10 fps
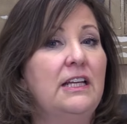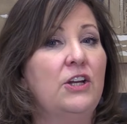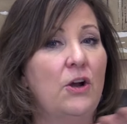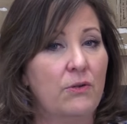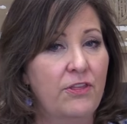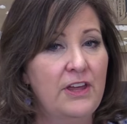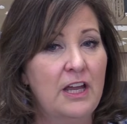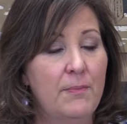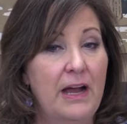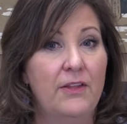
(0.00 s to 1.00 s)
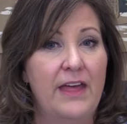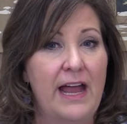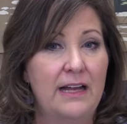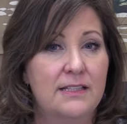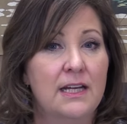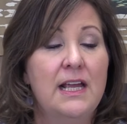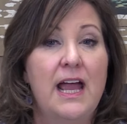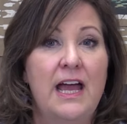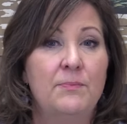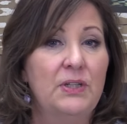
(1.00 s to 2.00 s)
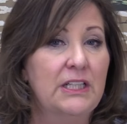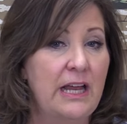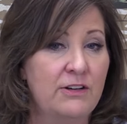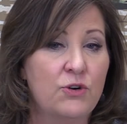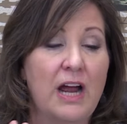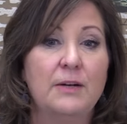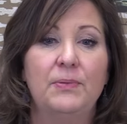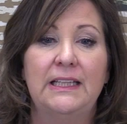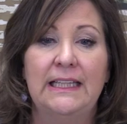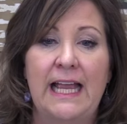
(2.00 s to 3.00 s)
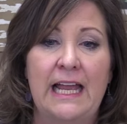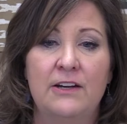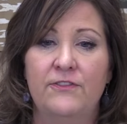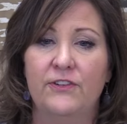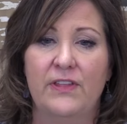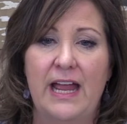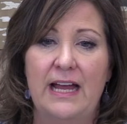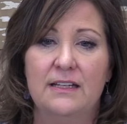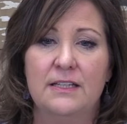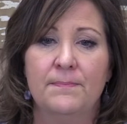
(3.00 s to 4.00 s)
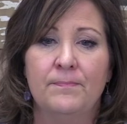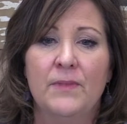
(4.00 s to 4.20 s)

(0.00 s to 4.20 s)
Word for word: You know, think about that and try to plan for that.